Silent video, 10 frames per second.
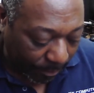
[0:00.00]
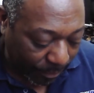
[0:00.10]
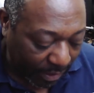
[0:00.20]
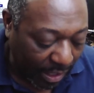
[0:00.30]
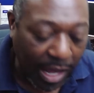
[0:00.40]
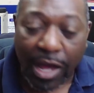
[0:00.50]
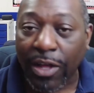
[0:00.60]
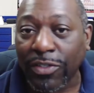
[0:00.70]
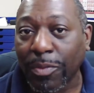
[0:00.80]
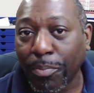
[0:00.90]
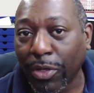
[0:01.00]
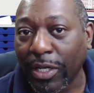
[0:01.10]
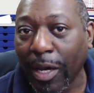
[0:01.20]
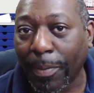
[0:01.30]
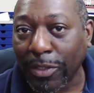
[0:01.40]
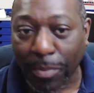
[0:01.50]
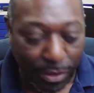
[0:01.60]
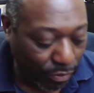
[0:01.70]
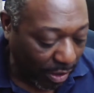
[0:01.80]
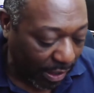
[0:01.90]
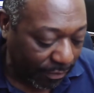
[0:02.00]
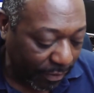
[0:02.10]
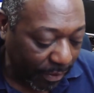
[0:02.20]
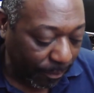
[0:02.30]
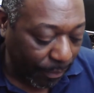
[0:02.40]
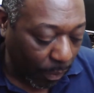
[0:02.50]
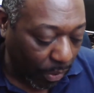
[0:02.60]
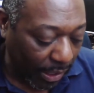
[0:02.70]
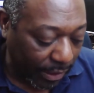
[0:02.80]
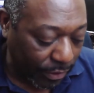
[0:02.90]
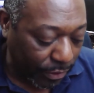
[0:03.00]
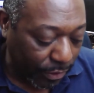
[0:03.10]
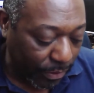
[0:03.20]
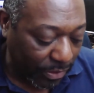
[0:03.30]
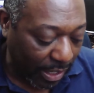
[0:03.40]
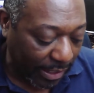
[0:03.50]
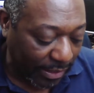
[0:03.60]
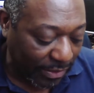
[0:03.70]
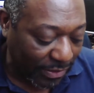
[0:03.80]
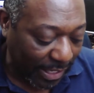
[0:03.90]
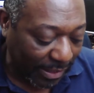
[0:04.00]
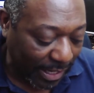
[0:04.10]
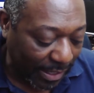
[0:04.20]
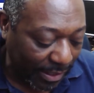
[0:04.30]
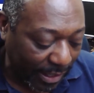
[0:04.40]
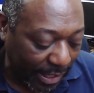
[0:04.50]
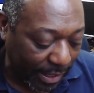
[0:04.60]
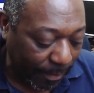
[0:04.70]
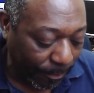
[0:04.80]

cars pulling up into my drive, what I can do is I can set that here,